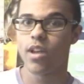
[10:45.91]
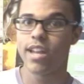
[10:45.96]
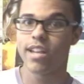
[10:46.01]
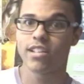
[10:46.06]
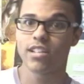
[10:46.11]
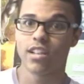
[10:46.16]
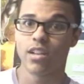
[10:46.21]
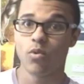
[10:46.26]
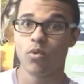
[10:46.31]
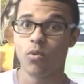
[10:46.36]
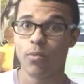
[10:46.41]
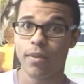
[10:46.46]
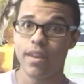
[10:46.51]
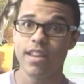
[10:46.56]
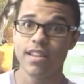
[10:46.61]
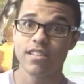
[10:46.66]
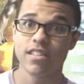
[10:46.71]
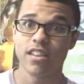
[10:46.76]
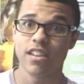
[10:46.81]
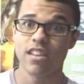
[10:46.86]
Italy would
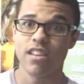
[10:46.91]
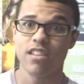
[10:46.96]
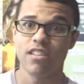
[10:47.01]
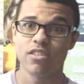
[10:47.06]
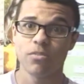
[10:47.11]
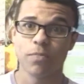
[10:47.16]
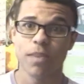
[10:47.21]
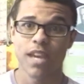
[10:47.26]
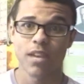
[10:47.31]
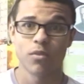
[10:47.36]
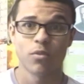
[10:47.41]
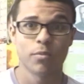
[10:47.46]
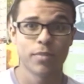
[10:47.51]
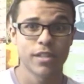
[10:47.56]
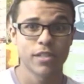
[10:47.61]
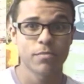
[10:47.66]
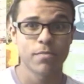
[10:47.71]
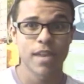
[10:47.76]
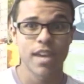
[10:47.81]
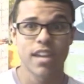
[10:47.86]
be Italy, Spain would
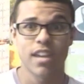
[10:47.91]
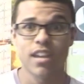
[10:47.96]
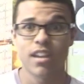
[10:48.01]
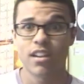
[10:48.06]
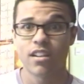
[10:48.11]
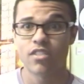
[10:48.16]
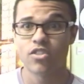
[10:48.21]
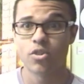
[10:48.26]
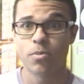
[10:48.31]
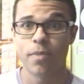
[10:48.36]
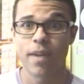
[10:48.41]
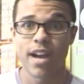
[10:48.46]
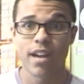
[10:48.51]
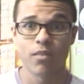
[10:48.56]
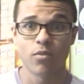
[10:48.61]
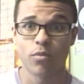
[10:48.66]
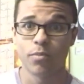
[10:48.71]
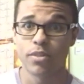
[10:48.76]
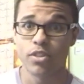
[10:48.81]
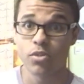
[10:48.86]
be Spain,
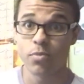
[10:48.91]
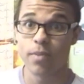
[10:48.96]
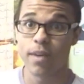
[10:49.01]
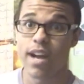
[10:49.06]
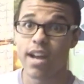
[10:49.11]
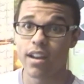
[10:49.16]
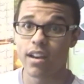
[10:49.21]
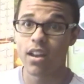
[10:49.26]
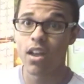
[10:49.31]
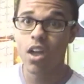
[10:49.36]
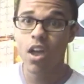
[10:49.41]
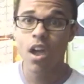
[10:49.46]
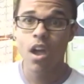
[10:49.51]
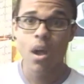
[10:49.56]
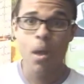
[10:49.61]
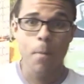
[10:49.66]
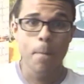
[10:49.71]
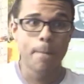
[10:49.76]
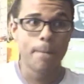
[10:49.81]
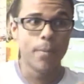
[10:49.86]
Japan would be Japan.
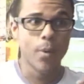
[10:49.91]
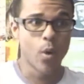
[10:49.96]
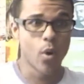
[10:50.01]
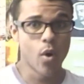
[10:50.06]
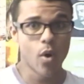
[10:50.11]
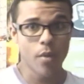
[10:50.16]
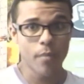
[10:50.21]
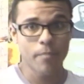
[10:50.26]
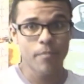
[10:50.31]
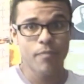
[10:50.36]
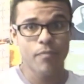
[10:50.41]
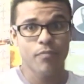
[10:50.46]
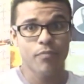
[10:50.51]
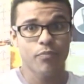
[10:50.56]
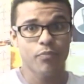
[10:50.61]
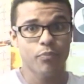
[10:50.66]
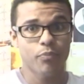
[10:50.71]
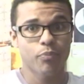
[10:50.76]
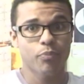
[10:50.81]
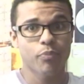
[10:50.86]
But
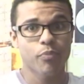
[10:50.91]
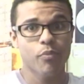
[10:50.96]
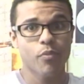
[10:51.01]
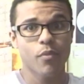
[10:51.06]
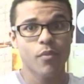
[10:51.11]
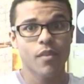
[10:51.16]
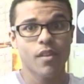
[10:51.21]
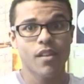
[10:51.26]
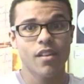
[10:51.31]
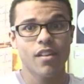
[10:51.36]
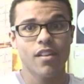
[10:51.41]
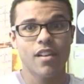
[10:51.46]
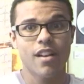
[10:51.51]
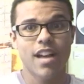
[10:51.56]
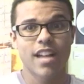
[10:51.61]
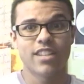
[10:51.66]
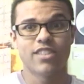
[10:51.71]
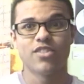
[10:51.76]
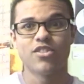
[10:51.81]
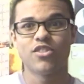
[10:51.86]

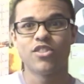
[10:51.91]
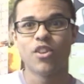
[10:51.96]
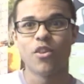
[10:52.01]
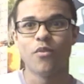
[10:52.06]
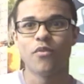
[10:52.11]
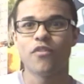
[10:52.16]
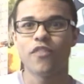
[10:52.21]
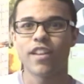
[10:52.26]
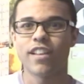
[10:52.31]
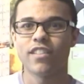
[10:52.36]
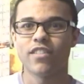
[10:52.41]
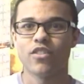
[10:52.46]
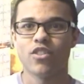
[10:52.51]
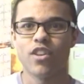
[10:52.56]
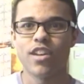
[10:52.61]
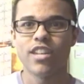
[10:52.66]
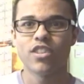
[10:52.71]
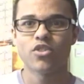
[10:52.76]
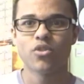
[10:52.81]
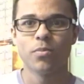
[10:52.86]
I just don't think
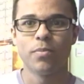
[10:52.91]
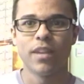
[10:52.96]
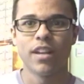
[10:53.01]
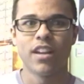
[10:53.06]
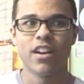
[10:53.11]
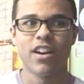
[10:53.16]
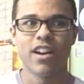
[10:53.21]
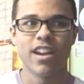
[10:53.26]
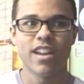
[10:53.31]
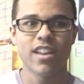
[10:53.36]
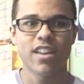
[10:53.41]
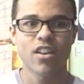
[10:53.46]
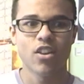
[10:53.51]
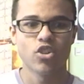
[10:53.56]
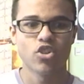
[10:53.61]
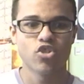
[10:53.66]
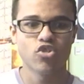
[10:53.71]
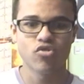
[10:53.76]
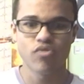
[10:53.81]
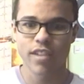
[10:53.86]
that it should be like
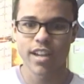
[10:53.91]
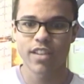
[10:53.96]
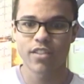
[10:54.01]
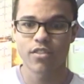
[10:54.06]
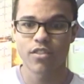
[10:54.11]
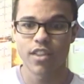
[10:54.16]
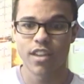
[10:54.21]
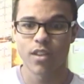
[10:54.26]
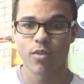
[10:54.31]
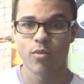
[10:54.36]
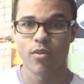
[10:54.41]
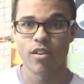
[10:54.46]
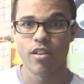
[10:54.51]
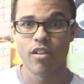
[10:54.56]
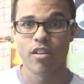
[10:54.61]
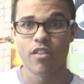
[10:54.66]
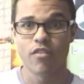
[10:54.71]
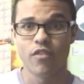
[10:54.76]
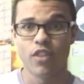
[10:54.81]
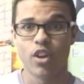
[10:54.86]
a strict thing
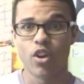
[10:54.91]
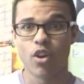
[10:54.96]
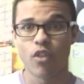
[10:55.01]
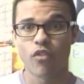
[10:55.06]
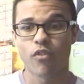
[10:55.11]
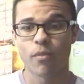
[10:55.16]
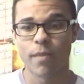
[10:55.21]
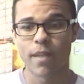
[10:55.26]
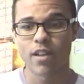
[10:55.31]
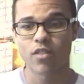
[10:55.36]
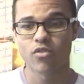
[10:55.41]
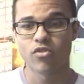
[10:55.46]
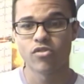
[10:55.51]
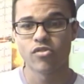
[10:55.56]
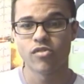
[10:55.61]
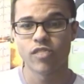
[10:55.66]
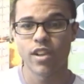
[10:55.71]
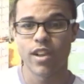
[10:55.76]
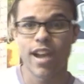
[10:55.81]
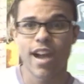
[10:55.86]
where if you're not from that
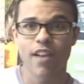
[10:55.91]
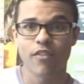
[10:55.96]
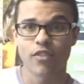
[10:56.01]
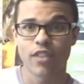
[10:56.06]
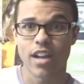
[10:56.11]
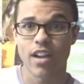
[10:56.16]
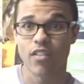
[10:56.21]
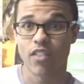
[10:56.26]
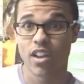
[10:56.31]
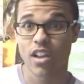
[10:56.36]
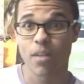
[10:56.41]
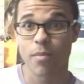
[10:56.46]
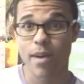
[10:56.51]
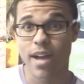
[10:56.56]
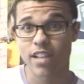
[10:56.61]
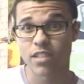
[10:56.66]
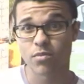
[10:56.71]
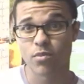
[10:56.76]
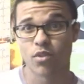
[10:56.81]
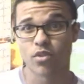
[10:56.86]
country you have to have like a
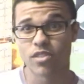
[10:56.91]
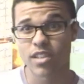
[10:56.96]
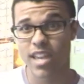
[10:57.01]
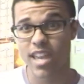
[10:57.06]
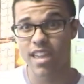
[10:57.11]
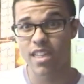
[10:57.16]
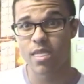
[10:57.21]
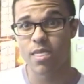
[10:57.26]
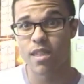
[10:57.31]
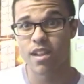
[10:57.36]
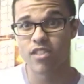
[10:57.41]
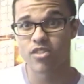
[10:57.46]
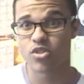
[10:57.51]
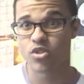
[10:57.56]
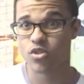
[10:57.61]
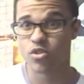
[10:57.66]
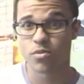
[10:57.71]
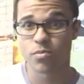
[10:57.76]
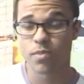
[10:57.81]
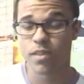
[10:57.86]
passport to get in there. It
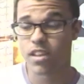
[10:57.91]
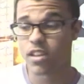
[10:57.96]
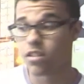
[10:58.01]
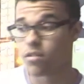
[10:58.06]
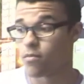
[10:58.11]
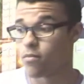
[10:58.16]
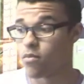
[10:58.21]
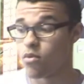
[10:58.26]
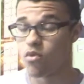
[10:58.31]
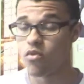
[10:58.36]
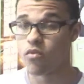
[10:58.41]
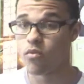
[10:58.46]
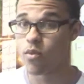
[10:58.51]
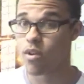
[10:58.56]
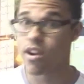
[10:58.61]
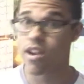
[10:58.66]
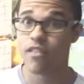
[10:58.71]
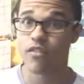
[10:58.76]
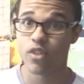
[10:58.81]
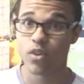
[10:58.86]
should just be, you can move
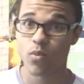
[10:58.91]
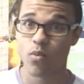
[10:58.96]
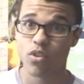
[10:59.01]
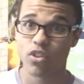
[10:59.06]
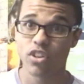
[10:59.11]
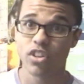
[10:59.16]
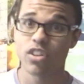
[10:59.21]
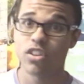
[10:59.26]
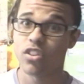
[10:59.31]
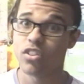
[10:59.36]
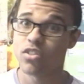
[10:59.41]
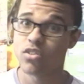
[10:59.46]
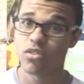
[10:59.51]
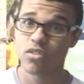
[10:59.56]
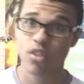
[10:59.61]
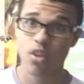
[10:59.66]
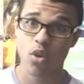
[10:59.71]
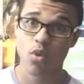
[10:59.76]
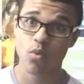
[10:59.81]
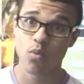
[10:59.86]
wherever you want, you can
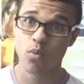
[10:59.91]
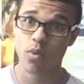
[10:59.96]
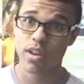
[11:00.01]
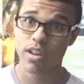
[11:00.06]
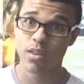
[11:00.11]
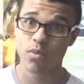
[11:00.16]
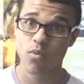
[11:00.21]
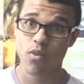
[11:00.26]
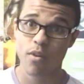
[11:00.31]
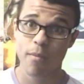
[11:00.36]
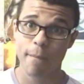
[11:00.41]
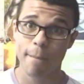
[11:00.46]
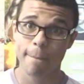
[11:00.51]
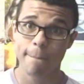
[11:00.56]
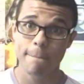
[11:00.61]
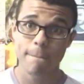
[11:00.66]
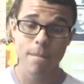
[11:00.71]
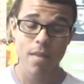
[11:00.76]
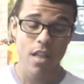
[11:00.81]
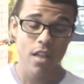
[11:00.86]
go where you
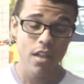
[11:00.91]
want,